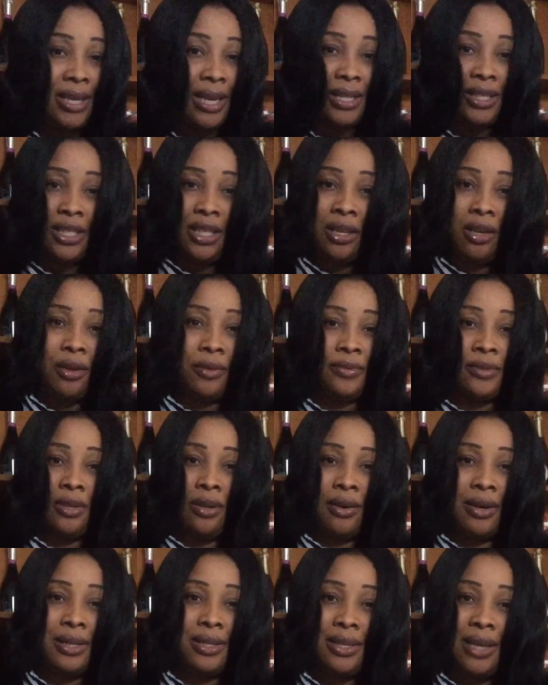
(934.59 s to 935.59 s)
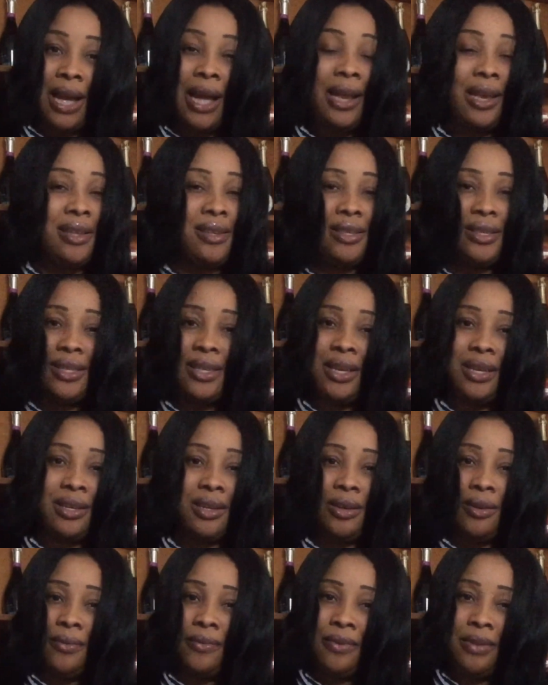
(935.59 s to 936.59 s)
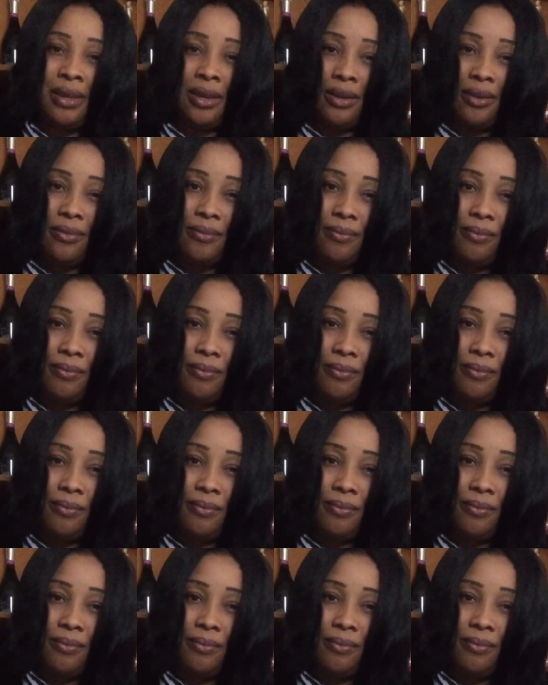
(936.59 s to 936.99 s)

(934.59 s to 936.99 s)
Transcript: that she loves Dorathy. I didn't see any love there.